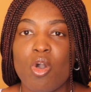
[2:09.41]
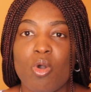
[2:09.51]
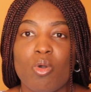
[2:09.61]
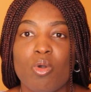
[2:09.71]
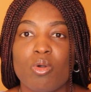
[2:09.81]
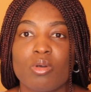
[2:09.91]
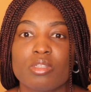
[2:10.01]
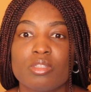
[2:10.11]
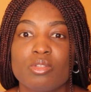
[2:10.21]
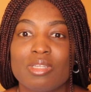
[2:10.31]
or
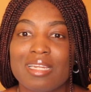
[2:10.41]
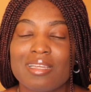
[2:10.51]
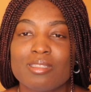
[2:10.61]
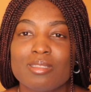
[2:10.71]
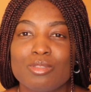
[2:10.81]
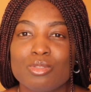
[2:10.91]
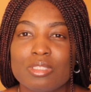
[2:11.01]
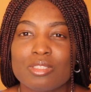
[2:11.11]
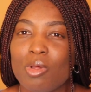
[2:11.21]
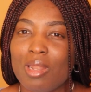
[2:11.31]
you can actually
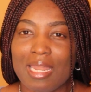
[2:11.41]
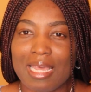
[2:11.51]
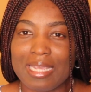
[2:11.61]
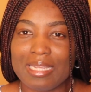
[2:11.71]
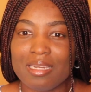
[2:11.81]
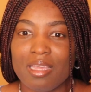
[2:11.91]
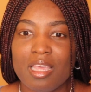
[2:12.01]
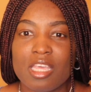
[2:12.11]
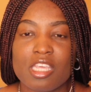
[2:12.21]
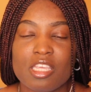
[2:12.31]
do this online
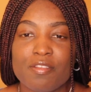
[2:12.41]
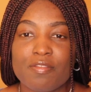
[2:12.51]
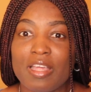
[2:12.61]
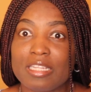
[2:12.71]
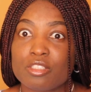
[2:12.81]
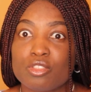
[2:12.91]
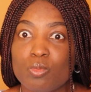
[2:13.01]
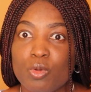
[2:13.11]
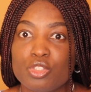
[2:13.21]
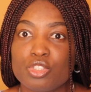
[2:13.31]
if that is
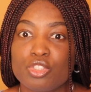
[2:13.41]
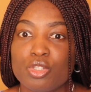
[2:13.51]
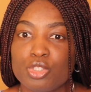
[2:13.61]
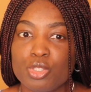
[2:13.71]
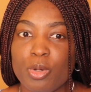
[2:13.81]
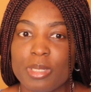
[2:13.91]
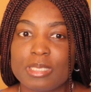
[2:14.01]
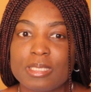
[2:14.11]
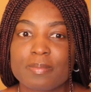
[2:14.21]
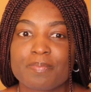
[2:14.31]
what is your
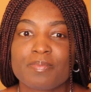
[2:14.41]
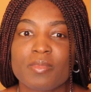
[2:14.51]
choice.